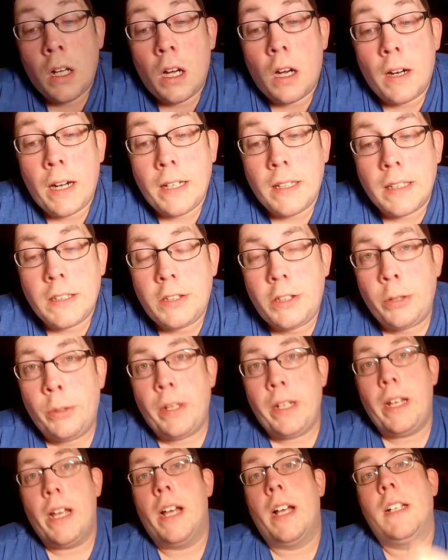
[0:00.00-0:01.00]
Alright, let's do
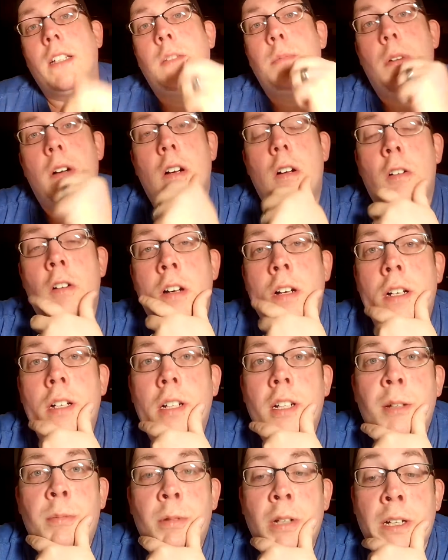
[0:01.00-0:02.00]
a small
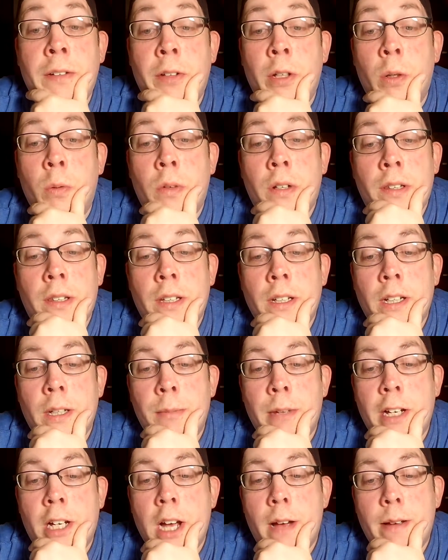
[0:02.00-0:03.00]
preview of what
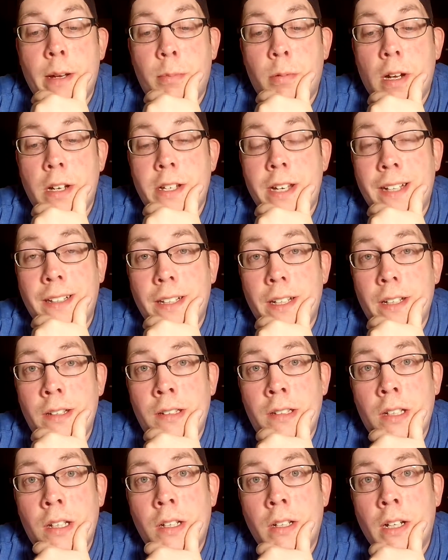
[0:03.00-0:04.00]
my comic project is.